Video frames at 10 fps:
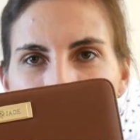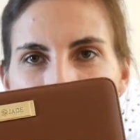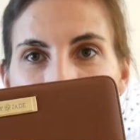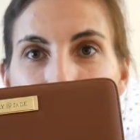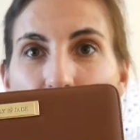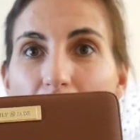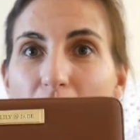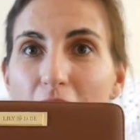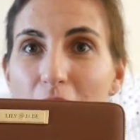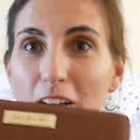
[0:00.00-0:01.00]
and I love,
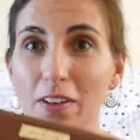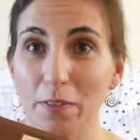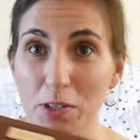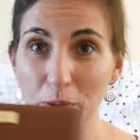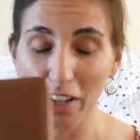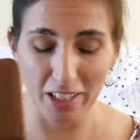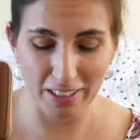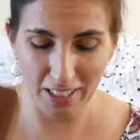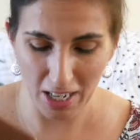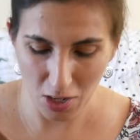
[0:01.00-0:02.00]
love, love, love this wallet.
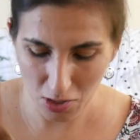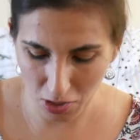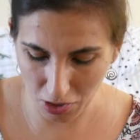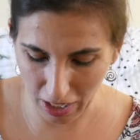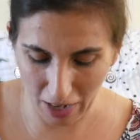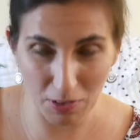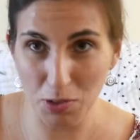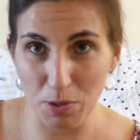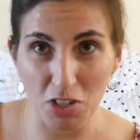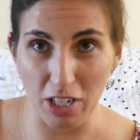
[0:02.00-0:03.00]
So good. I haven't
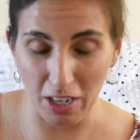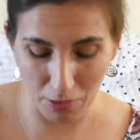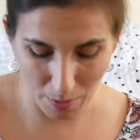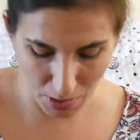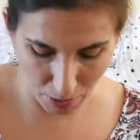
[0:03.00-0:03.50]
switched it out from this